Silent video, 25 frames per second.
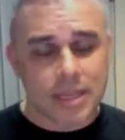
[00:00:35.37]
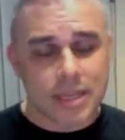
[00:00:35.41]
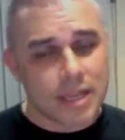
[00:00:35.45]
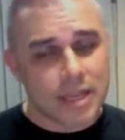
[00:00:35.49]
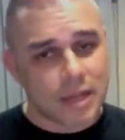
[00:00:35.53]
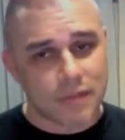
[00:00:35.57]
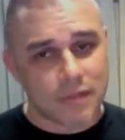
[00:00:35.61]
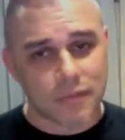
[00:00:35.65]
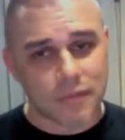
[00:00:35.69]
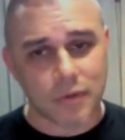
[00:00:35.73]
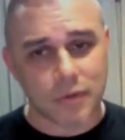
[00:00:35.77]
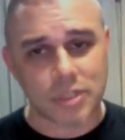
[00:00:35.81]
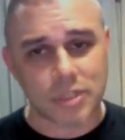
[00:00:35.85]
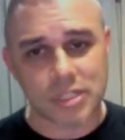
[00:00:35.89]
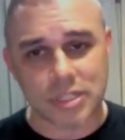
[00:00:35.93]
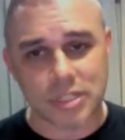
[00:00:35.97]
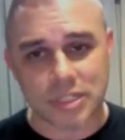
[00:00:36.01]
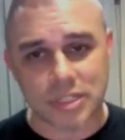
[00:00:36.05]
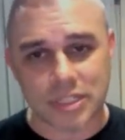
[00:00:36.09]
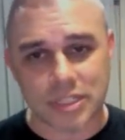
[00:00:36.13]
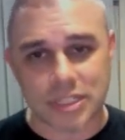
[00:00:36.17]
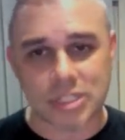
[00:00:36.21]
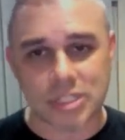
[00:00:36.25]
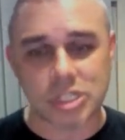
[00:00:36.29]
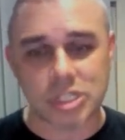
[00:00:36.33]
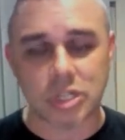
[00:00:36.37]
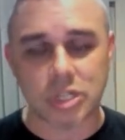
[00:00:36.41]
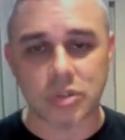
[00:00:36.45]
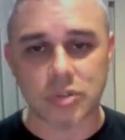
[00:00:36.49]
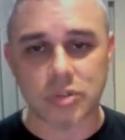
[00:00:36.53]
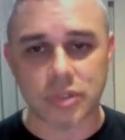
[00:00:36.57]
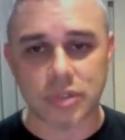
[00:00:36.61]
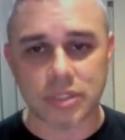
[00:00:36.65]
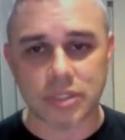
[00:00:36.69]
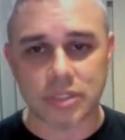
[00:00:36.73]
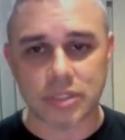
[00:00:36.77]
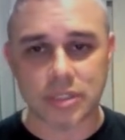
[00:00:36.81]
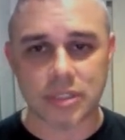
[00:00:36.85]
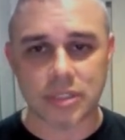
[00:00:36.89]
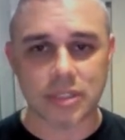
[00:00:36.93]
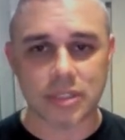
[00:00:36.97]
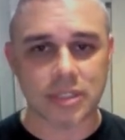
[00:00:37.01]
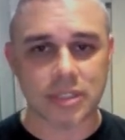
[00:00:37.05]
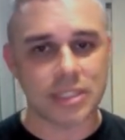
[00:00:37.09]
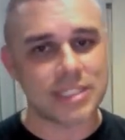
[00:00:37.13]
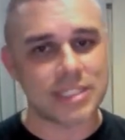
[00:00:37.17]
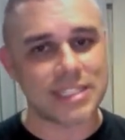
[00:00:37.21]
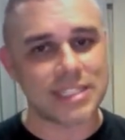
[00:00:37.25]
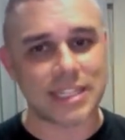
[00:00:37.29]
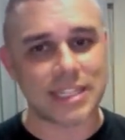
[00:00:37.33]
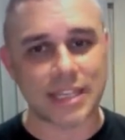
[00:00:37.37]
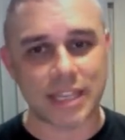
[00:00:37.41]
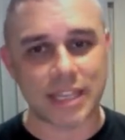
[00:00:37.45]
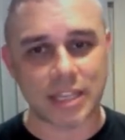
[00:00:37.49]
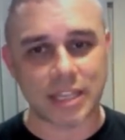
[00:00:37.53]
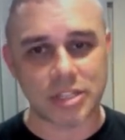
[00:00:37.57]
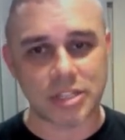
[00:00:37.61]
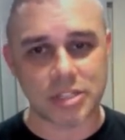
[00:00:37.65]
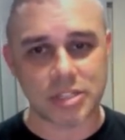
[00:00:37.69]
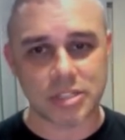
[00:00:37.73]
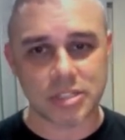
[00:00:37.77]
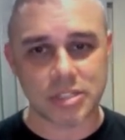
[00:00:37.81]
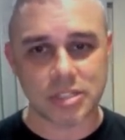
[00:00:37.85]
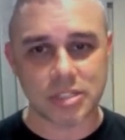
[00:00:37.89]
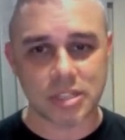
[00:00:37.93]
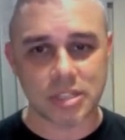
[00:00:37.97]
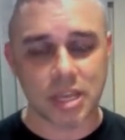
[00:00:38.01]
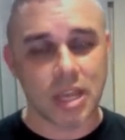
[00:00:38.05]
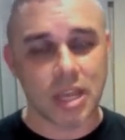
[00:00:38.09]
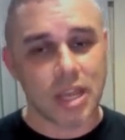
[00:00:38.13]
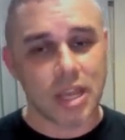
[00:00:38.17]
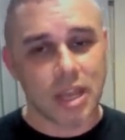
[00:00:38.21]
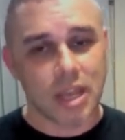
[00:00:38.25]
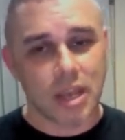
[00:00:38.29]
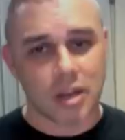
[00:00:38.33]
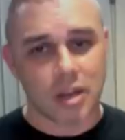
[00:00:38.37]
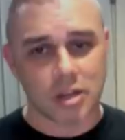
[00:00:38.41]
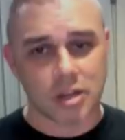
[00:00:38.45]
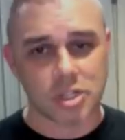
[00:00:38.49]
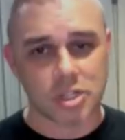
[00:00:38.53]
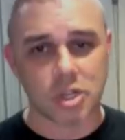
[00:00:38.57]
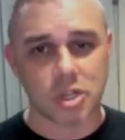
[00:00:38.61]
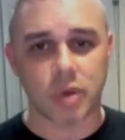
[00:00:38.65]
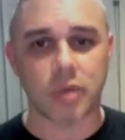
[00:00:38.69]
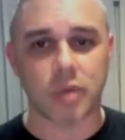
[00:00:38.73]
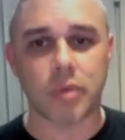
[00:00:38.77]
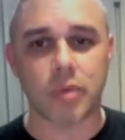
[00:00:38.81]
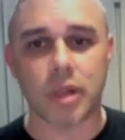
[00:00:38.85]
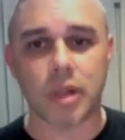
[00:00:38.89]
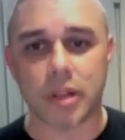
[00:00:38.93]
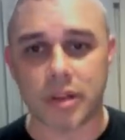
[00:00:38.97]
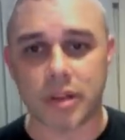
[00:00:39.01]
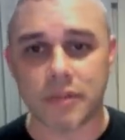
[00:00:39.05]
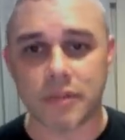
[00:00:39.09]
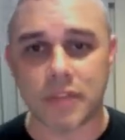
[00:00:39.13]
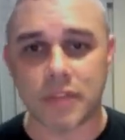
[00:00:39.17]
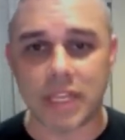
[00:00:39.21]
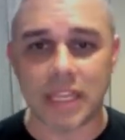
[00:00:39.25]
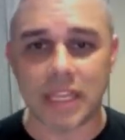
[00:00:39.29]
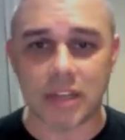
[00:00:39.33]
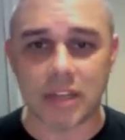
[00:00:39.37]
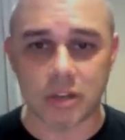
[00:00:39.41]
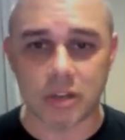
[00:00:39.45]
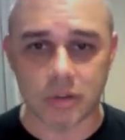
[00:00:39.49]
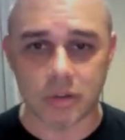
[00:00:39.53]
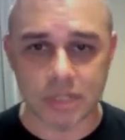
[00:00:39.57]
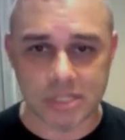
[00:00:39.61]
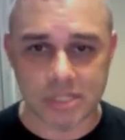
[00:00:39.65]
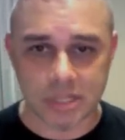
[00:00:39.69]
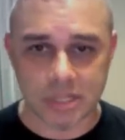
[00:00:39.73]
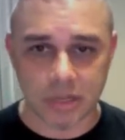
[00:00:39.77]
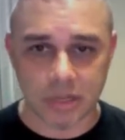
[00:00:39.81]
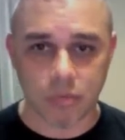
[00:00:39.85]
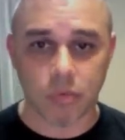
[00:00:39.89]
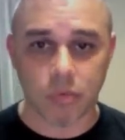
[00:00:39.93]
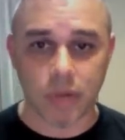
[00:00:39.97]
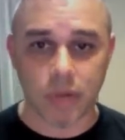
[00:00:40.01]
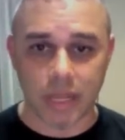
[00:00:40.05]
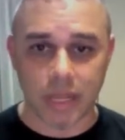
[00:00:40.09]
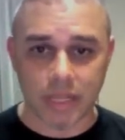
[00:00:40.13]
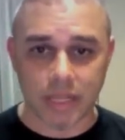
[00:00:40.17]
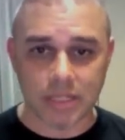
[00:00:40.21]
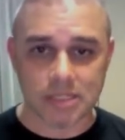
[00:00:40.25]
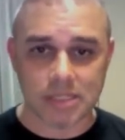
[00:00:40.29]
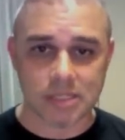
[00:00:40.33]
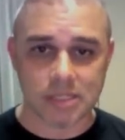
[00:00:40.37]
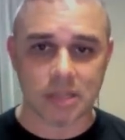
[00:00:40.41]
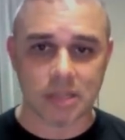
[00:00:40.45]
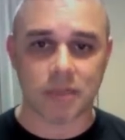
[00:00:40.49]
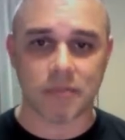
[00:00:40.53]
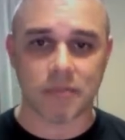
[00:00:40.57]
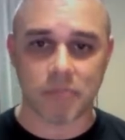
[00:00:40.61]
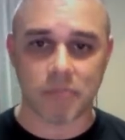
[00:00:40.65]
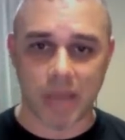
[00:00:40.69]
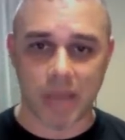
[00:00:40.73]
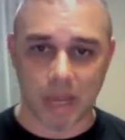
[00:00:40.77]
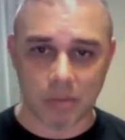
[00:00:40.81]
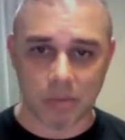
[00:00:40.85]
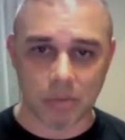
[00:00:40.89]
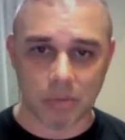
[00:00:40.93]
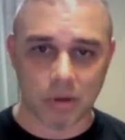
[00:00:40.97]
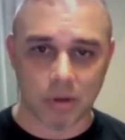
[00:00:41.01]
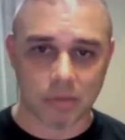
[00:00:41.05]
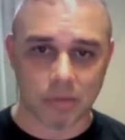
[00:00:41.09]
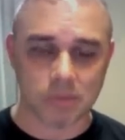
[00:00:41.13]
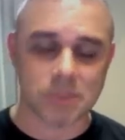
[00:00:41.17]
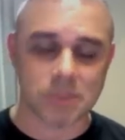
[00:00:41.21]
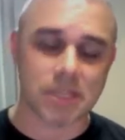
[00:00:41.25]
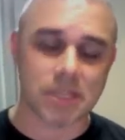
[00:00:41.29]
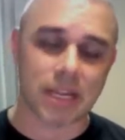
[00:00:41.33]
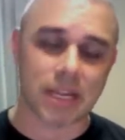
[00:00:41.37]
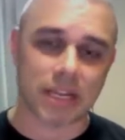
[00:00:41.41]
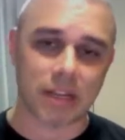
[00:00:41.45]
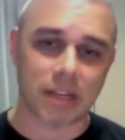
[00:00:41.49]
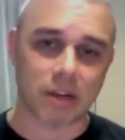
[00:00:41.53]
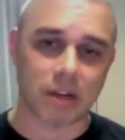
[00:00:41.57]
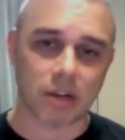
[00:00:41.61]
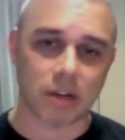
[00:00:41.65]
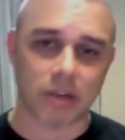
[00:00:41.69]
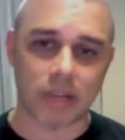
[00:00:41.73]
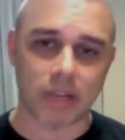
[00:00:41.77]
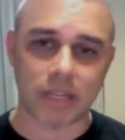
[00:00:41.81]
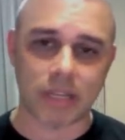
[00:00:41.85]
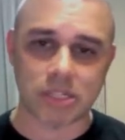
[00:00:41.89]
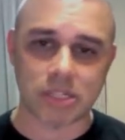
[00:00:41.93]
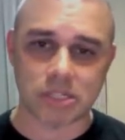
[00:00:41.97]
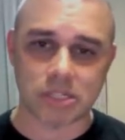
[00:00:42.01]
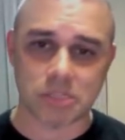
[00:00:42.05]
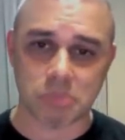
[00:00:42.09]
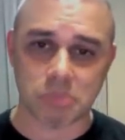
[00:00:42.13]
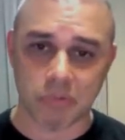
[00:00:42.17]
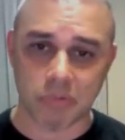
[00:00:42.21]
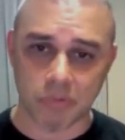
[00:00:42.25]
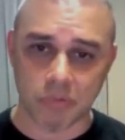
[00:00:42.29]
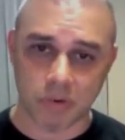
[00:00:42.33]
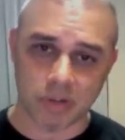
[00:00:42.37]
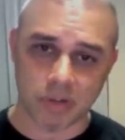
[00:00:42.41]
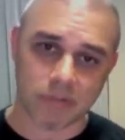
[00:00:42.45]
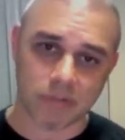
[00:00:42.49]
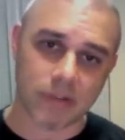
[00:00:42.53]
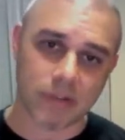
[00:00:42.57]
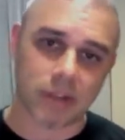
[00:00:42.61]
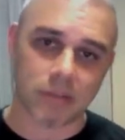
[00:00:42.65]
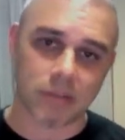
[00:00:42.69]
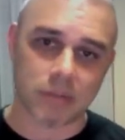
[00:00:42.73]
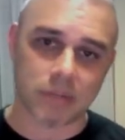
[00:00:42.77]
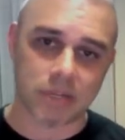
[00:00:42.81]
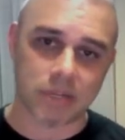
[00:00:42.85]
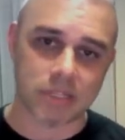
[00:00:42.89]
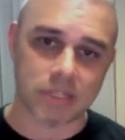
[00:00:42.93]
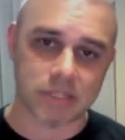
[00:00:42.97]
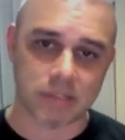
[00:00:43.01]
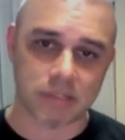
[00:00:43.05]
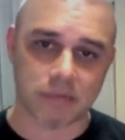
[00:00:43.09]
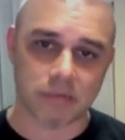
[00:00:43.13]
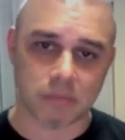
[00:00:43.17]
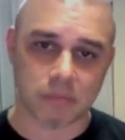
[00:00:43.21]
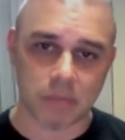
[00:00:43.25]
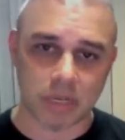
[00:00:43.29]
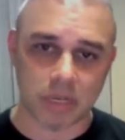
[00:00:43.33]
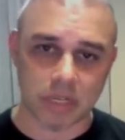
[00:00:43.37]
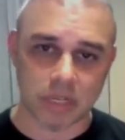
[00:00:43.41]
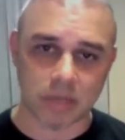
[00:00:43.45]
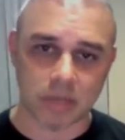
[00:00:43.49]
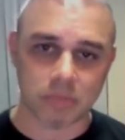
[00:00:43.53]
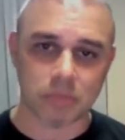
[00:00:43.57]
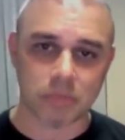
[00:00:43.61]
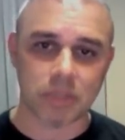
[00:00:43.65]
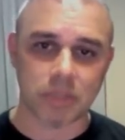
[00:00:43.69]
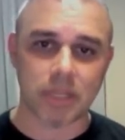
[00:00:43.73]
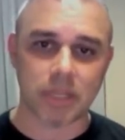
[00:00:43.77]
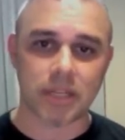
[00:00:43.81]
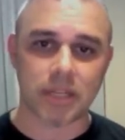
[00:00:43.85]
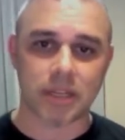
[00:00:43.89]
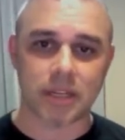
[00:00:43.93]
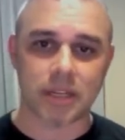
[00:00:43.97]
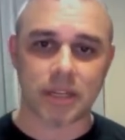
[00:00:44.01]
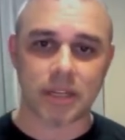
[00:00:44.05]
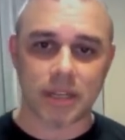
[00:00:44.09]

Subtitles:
Unfortunately, children, teenagers are showing relatively increasing rates of back problems at younger ages before development has even been completed.